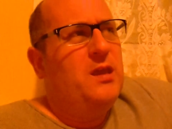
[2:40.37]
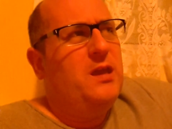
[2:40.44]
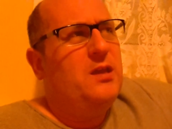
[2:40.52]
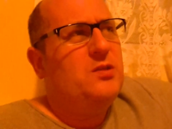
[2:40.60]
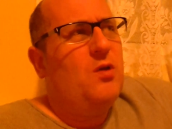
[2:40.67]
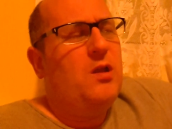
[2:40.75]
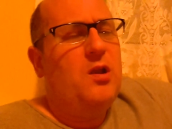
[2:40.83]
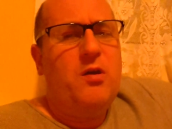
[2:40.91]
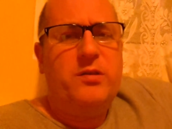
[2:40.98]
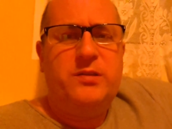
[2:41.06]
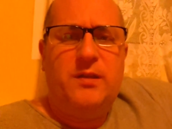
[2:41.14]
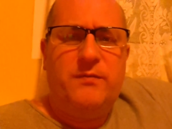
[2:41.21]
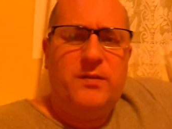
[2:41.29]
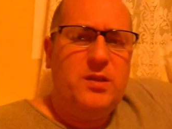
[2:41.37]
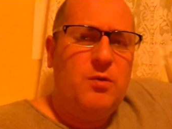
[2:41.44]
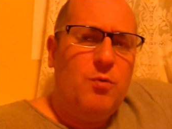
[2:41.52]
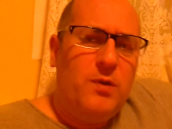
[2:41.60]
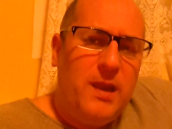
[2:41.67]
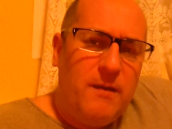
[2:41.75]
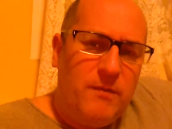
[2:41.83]
it's got a lot of stuff that you
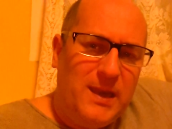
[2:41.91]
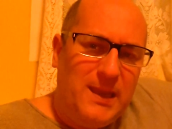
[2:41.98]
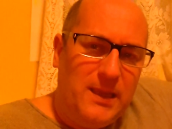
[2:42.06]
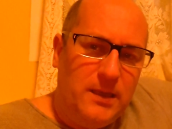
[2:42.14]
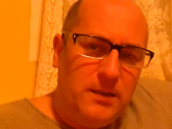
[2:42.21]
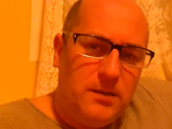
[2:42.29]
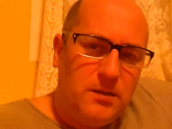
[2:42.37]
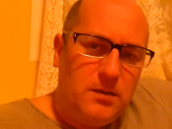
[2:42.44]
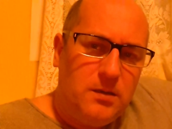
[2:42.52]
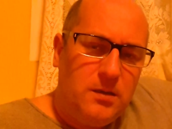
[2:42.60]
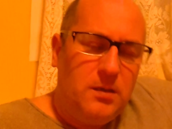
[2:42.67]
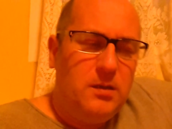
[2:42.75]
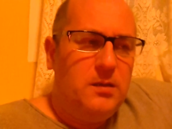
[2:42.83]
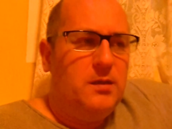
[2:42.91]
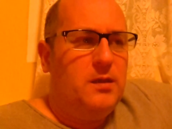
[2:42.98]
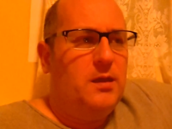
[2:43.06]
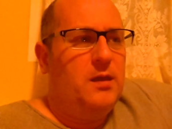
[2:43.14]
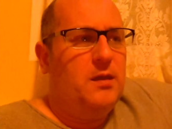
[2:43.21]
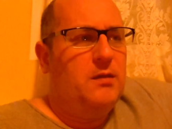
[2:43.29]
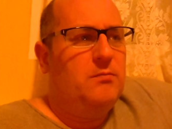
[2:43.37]
will never need.
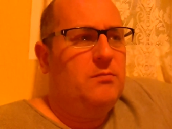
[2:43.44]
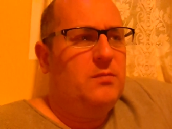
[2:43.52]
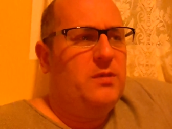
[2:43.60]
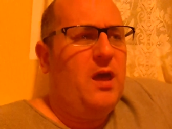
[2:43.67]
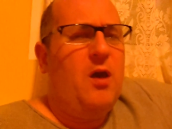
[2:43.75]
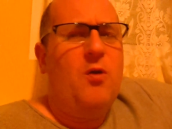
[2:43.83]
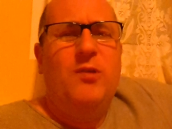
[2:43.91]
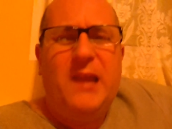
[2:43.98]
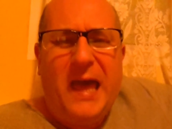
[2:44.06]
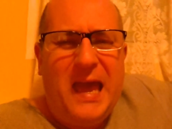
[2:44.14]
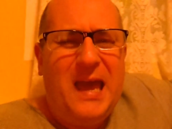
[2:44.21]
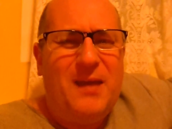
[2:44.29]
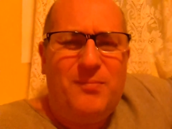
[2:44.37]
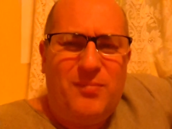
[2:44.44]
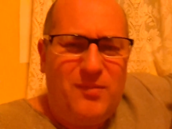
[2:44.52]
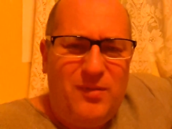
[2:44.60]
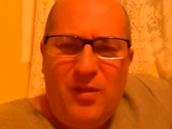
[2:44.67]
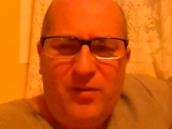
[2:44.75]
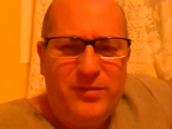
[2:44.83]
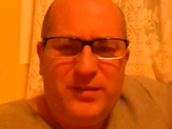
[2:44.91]
Um, the whole app
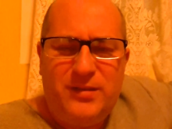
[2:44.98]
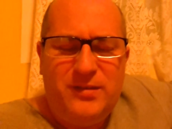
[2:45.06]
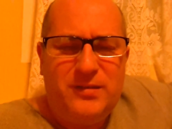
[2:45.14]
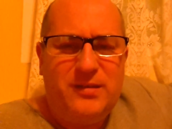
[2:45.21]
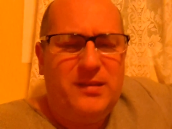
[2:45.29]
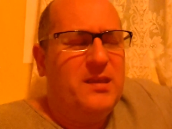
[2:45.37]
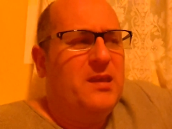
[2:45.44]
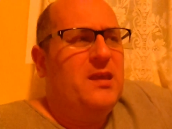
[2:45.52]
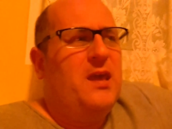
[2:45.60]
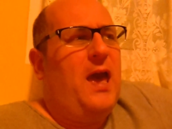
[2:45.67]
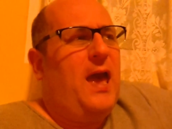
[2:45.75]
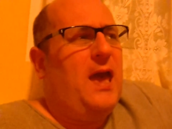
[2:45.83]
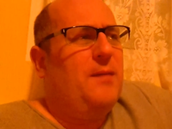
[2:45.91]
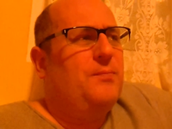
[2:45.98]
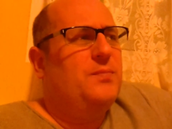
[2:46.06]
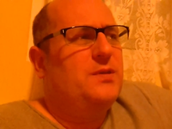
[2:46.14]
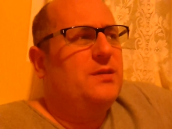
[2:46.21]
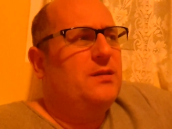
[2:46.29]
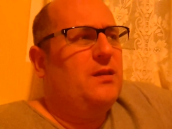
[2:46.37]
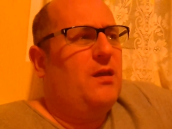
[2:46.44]
nonsense.
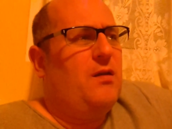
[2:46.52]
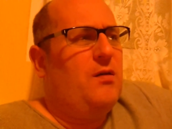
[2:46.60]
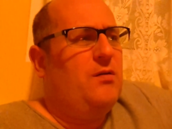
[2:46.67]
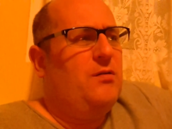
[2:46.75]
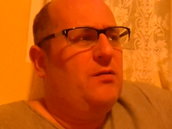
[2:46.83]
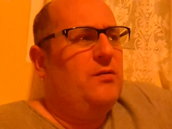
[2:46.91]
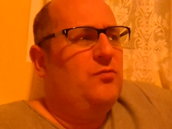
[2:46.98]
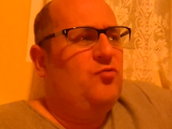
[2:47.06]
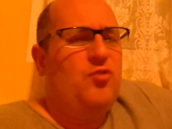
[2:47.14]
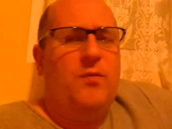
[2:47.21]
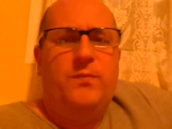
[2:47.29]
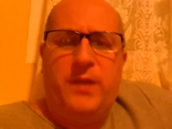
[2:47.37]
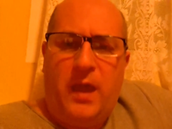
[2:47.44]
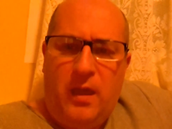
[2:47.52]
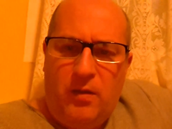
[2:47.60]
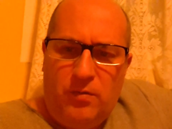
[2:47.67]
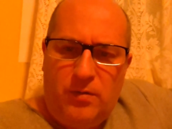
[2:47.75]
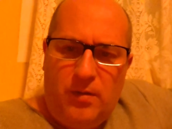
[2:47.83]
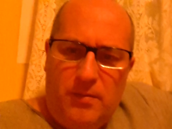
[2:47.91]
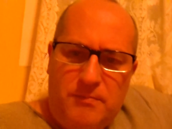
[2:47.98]
Apps are drop
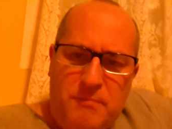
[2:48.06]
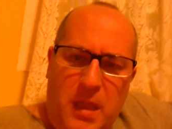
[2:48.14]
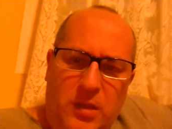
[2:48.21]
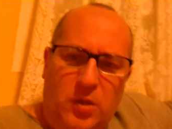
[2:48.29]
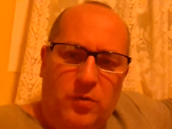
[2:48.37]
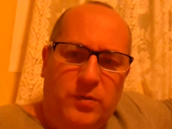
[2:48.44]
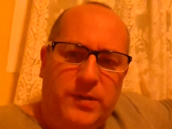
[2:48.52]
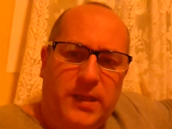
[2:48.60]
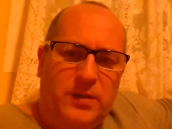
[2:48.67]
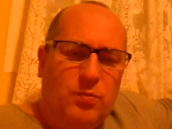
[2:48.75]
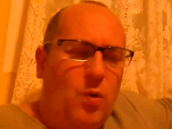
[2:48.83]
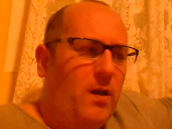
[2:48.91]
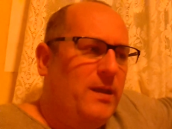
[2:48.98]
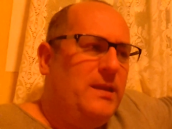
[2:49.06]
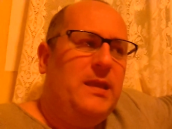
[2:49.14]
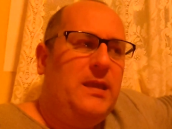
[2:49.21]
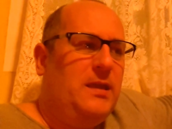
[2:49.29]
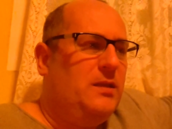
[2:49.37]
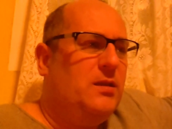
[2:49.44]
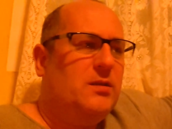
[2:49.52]
down menus. That's what I
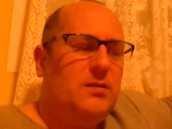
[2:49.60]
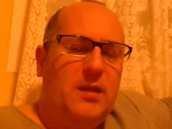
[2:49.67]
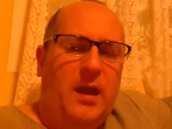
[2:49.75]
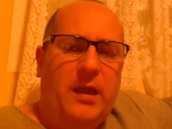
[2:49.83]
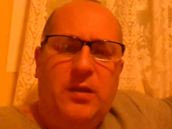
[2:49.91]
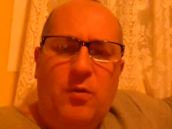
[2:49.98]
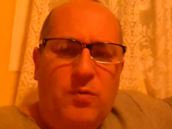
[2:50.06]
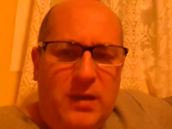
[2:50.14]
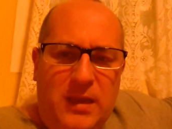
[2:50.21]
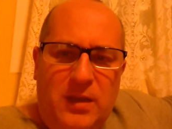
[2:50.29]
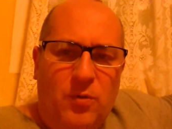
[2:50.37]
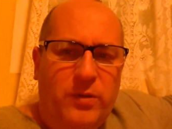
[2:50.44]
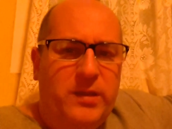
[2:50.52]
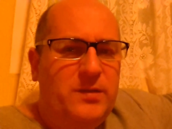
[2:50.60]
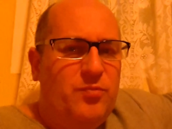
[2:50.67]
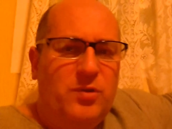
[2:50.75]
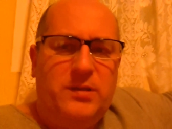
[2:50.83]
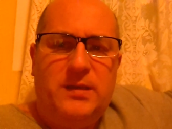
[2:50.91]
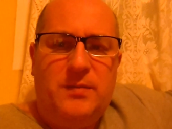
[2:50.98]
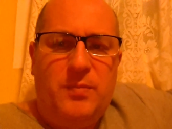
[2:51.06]
need. I don't need all these
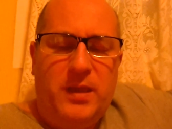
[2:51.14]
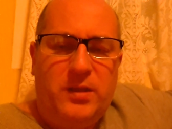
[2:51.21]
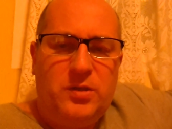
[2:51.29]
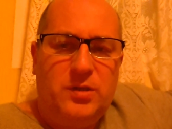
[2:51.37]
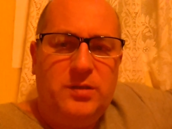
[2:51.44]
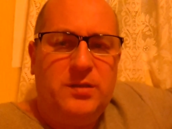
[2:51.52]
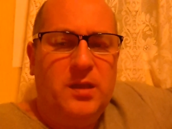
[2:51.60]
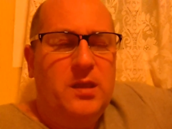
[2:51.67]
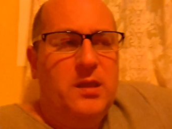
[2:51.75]
pretty pictures